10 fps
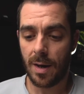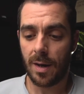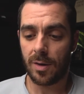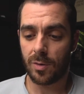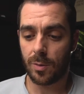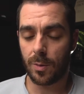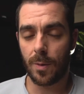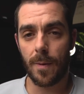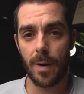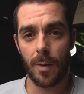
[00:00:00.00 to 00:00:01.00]
So
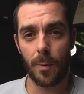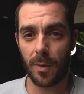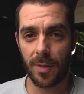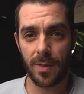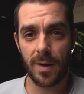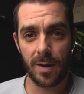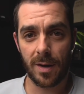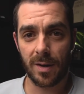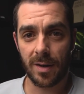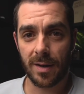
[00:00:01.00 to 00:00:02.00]
with
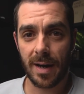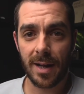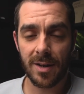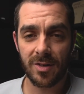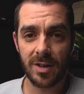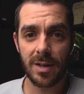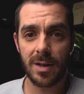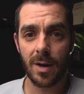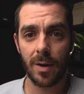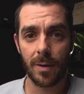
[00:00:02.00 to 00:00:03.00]
the Canon
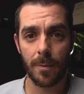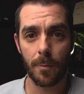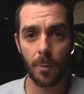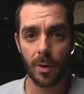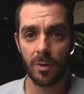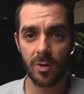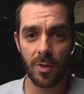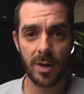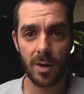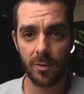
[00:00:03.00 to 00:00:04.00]
C100,
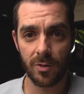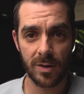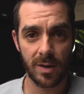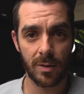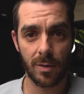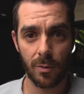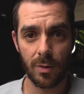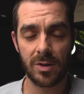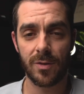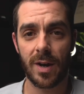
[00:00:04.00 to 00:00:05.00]
300
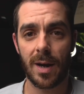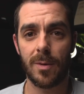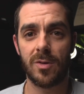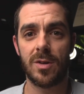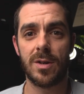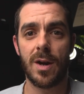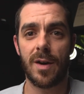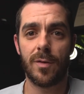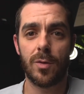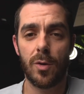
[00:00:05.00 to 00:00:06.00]
range of cameras, you
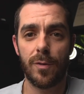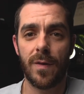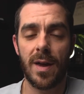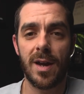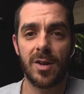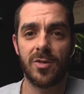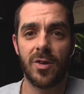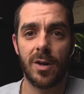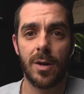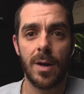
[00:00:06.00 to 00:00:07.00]
have a lot of
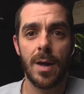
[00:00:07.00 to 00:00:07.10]
extra